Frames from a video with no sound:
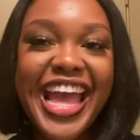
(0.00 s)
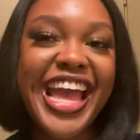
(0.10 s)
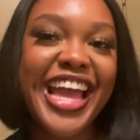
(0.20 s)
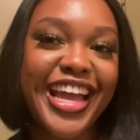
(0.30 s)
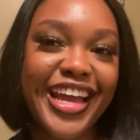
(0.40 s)

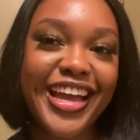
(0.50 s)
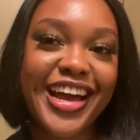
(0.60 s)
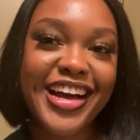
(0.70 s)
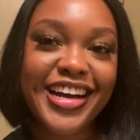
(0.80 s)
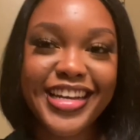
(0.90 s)
Hey
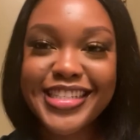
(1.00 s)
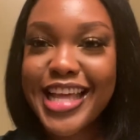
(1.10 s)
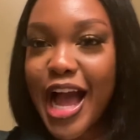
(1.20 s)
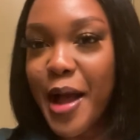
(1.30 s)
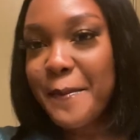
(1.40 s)
guys,
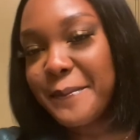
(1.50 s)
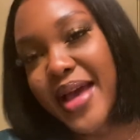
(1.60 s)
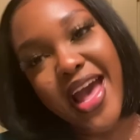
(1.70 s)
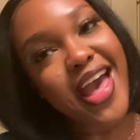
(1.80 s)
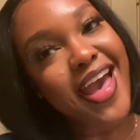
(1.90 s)
I'm
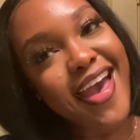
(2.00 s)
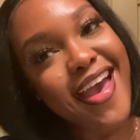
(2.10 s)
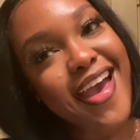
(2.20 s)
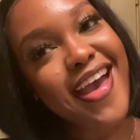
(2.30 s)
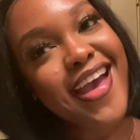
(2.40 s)

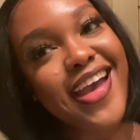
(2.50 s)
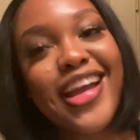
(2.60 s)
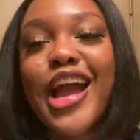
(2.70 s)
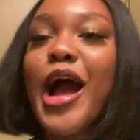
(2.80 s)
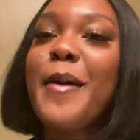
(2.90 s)

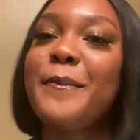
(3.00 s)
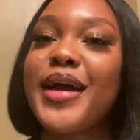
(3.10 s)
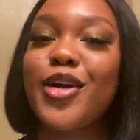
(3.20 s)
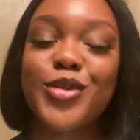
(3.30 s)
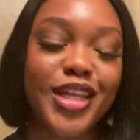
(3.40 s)
back. I'm
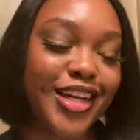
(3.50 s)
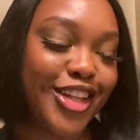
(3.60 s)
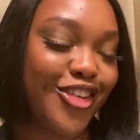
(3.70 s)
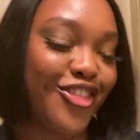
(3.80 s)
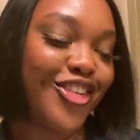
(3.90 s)
back with
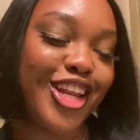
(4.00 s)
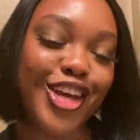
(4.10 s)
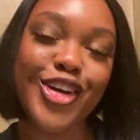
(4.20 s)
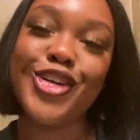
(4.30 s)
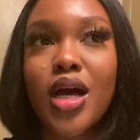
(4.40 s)
another video.